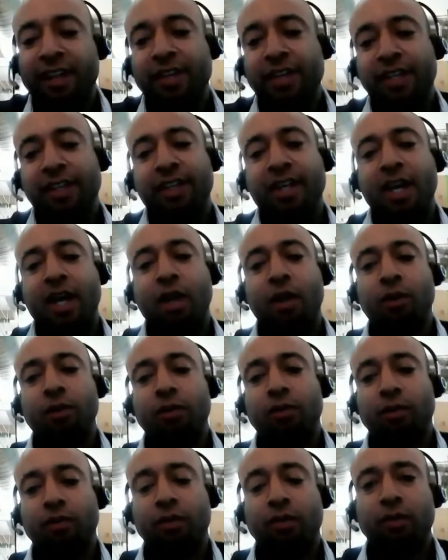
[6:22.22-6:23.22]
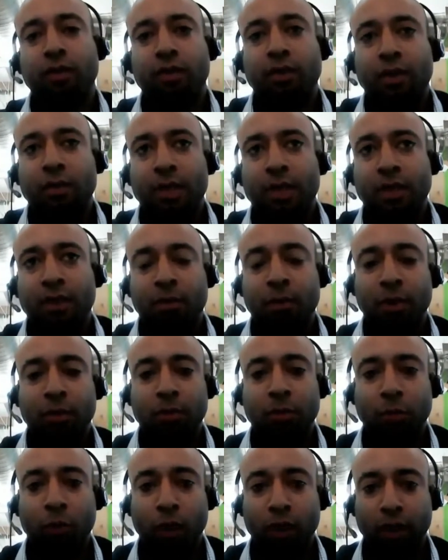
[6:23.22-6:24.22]
I think now, I've been
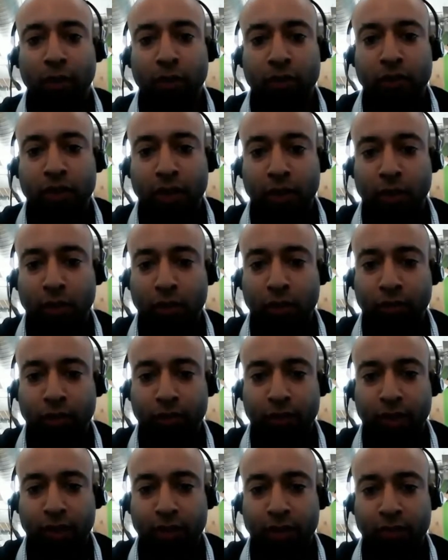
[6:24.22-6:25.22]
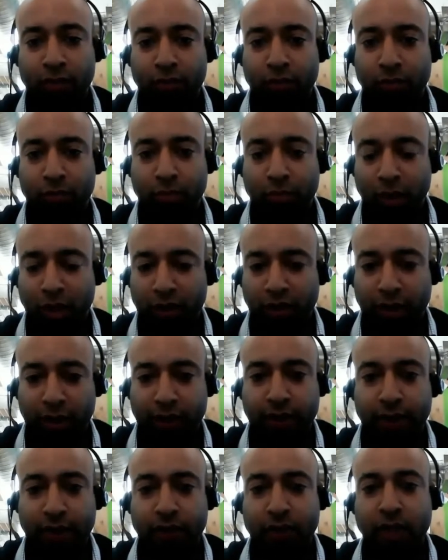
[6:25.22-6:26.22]
working with Sitecore for around
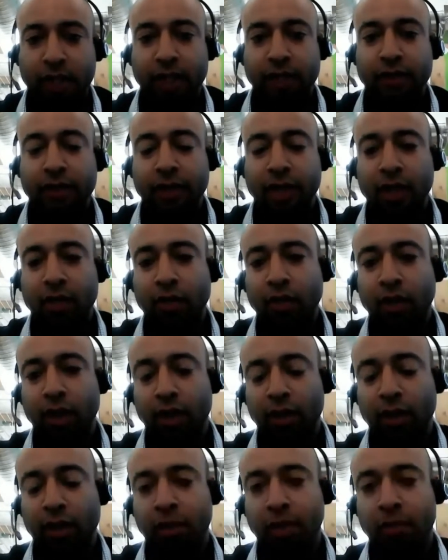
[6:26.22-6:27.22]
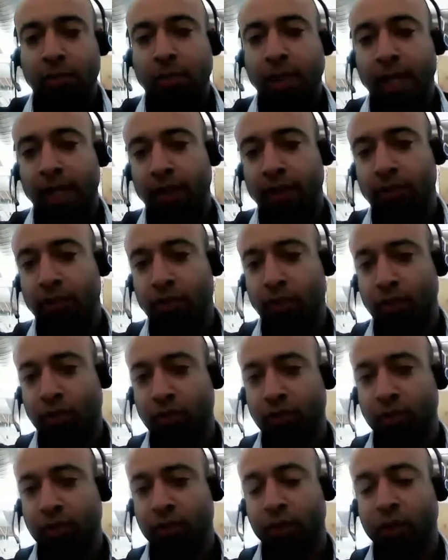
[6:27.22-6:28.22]
7 years now, and back sort
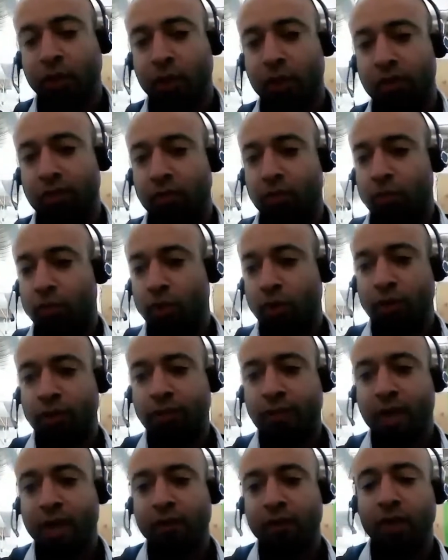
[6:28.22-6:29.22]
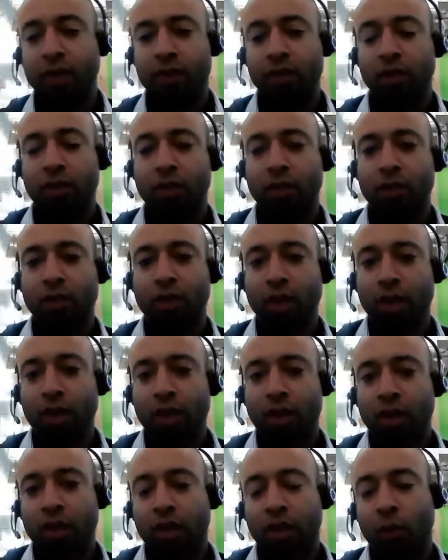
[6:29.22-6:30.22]
of if you go even sort of 5 years ago,
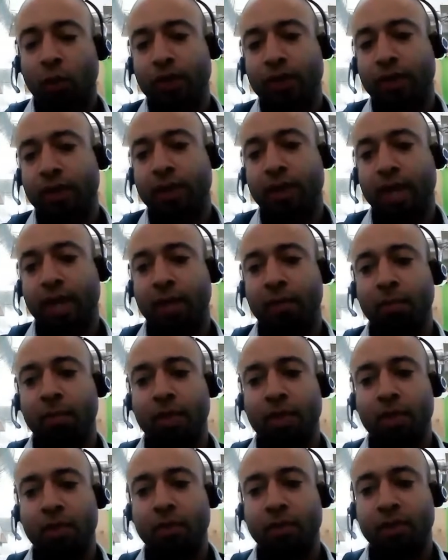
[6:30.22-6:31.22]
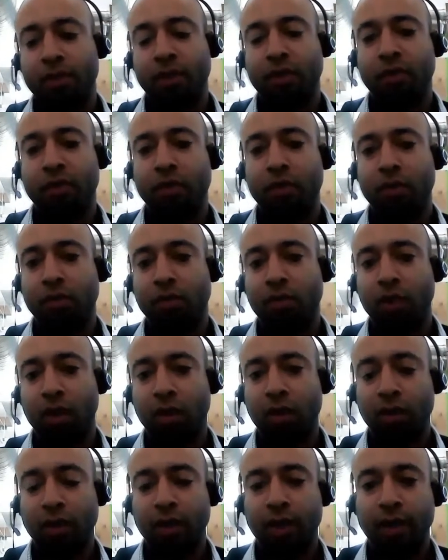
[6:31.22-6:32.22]
there wasn't that much material
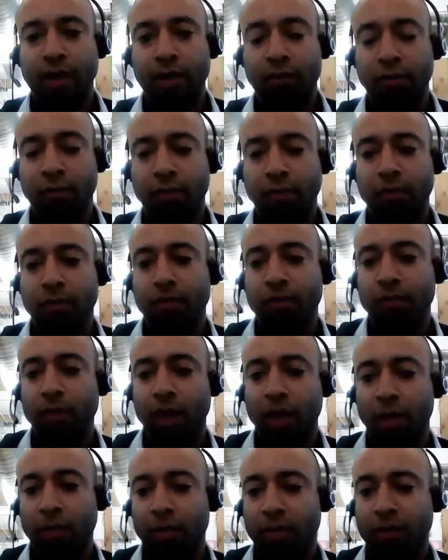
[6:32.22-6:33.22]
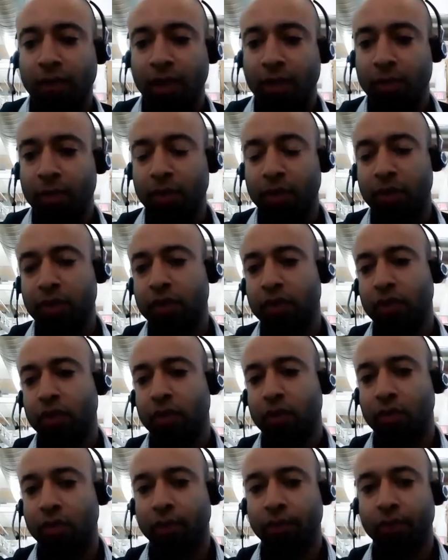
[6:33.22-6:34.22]
online from developers
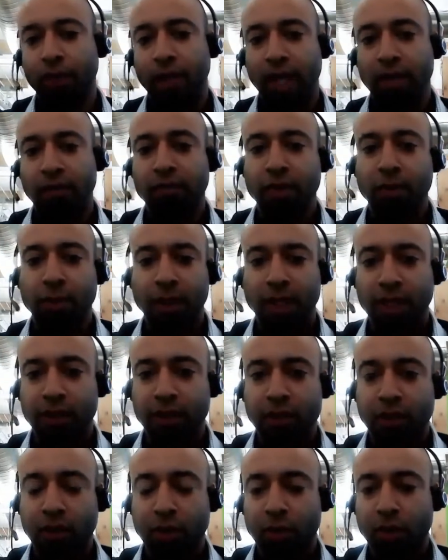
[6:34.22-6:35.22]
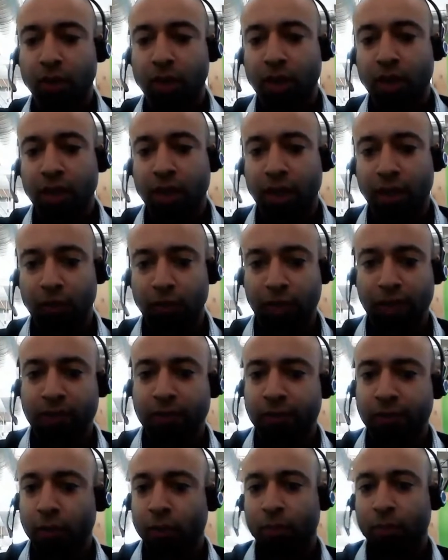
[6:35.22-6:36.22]
or MVPs, so it did
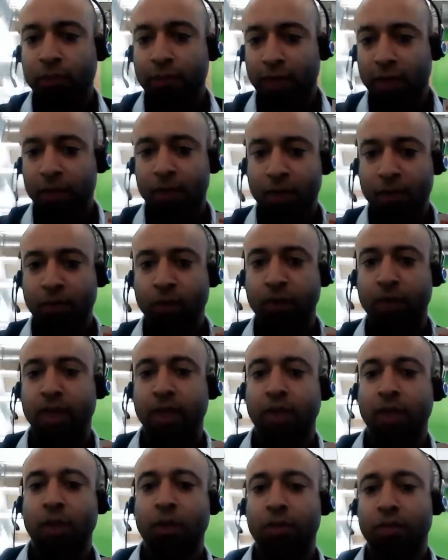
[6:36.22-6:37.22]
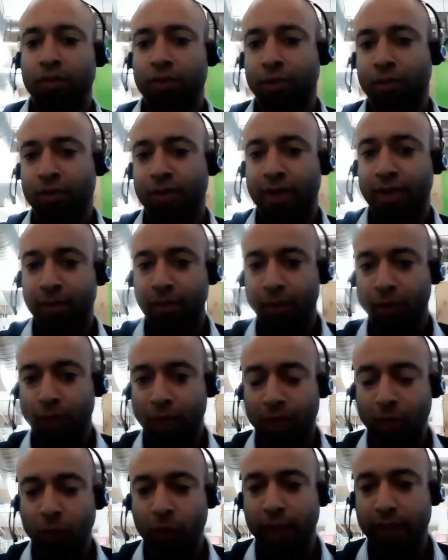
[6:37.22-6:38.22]
feel very much more like you're sort of out in the
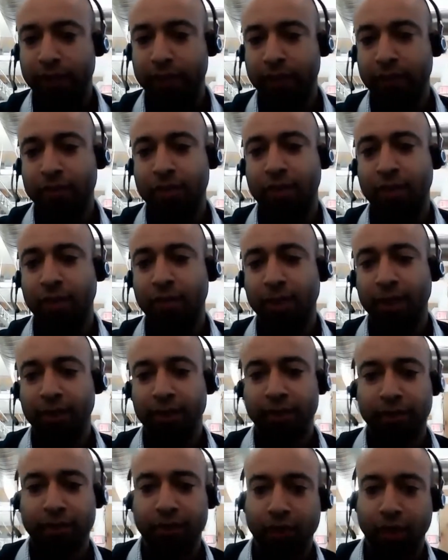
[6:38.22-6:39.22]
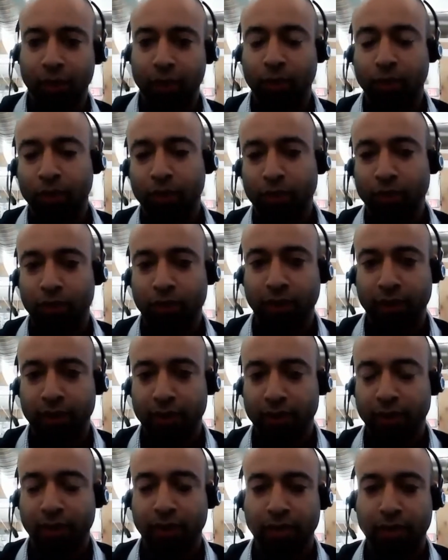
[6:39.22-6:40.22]
Wild West trying to make Sitecore do
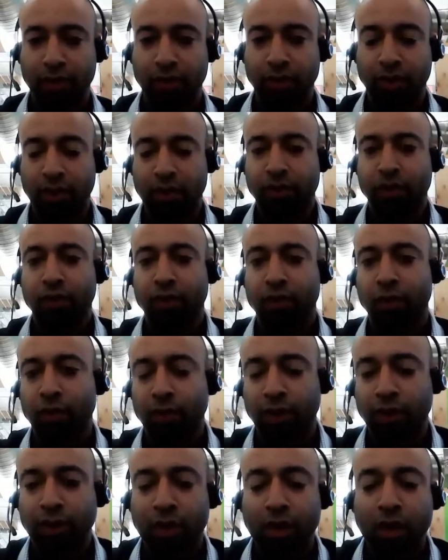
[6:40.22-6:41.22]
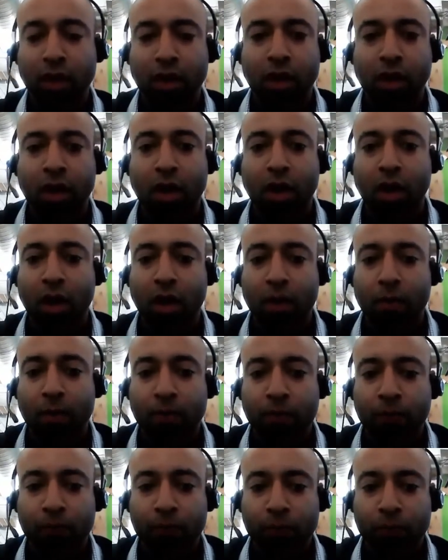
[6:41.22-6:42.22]
things that it's not doing.
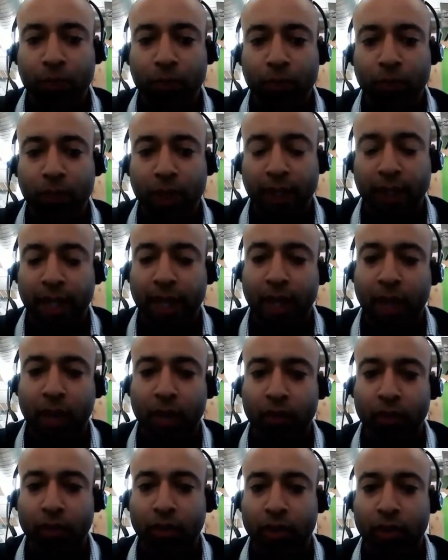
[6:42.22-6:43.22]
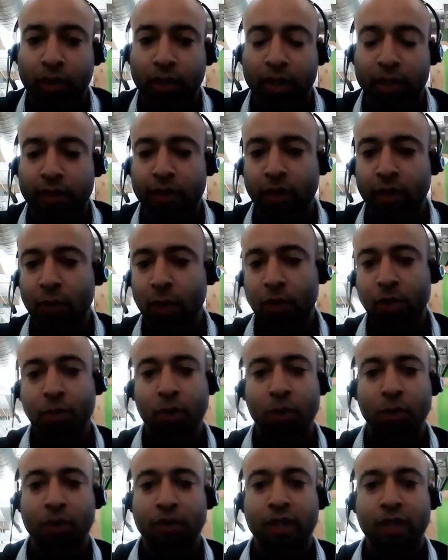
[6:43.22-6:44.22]
But now there's so much
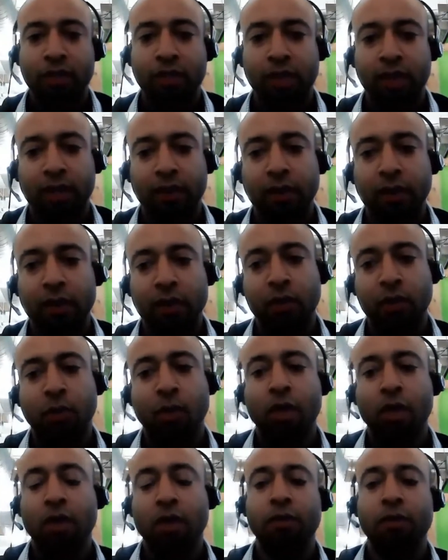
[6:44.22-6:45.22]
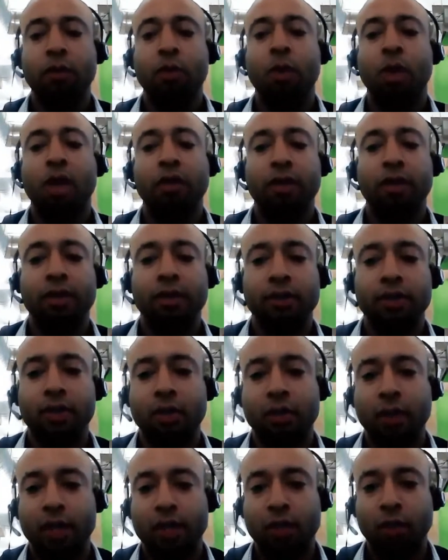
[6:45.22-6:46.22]
more material out there. So if you are in a
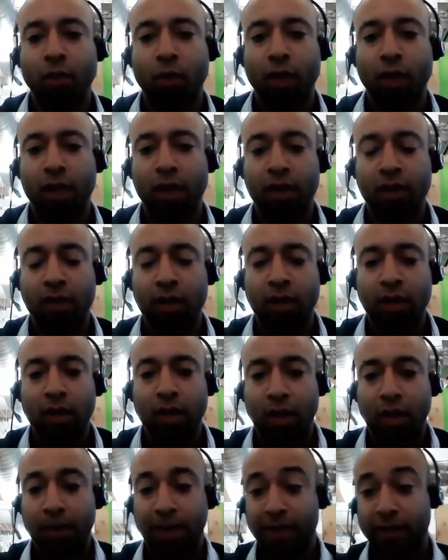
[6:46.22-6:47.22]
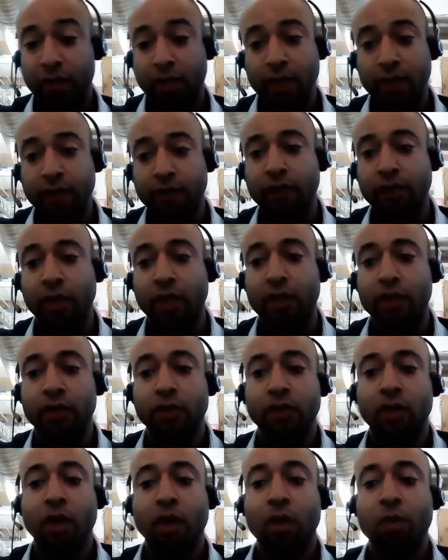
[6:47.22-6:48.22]
situation where, as Jason
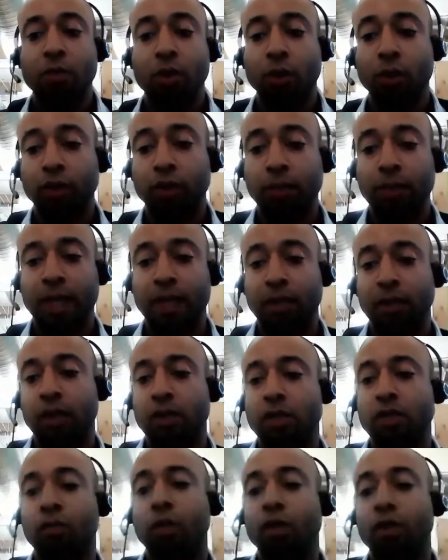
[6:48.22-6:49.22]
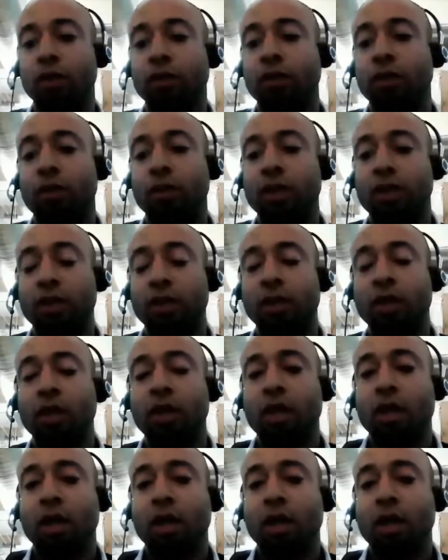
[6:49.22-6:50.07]
says, your domain knowledge of what you're doing